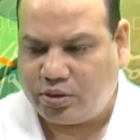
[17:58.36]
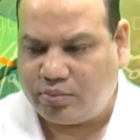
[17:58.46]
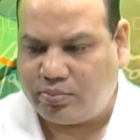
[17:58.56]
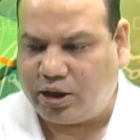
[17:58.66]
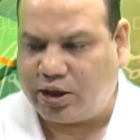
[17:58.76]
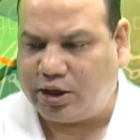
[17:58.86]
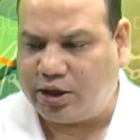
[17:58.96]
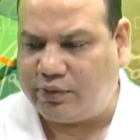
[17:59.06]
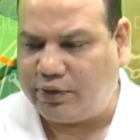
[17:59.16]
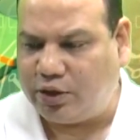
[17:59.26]

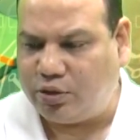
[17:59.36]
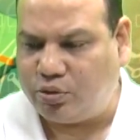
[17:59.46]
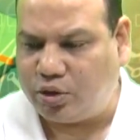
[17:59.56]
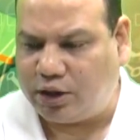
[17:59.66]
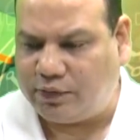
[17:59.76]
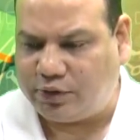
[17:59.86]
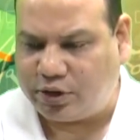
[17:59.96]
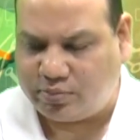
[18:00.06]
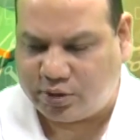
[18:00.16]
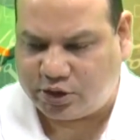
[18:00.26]
Market value
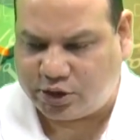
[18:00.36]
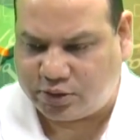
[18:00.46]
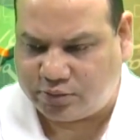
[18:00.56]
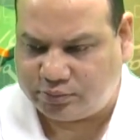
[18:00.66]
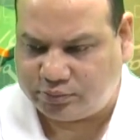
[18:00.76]
after merger.